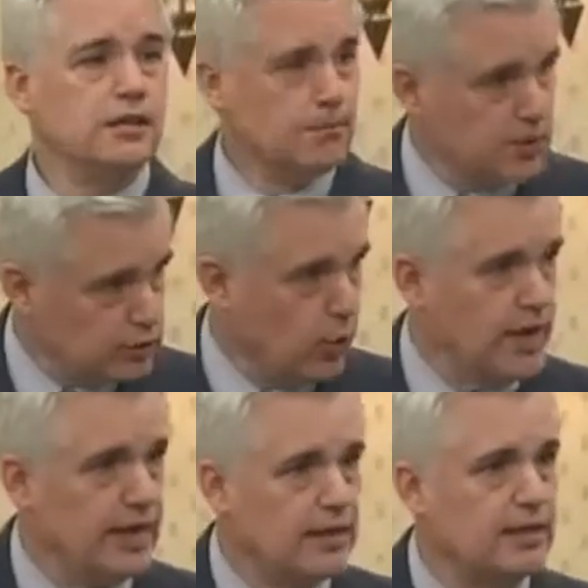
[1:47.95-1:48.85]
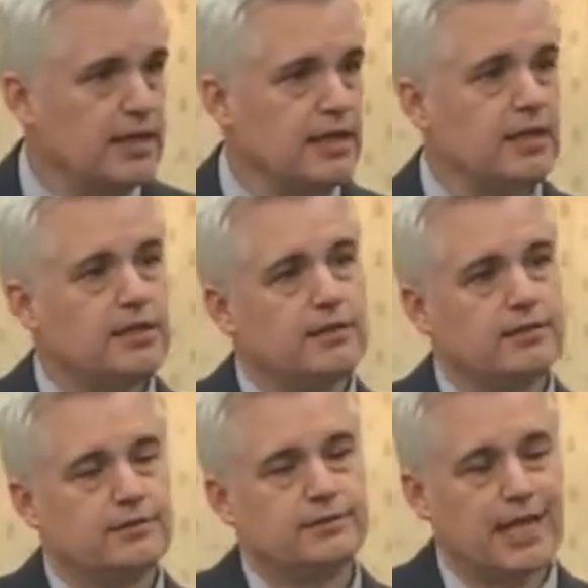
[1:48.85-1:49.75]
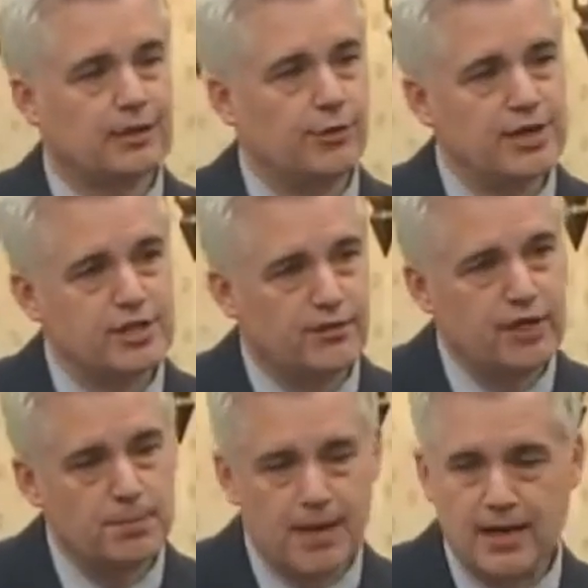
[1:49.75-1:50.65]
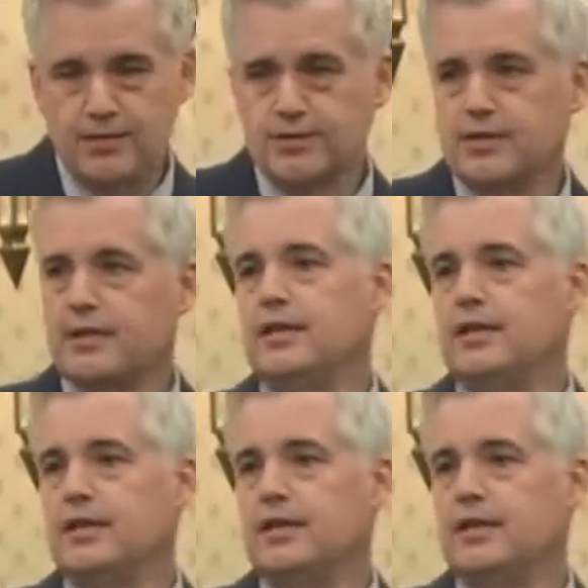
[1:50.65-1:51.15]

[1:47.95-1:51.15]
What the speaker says: between the Declaration of Independence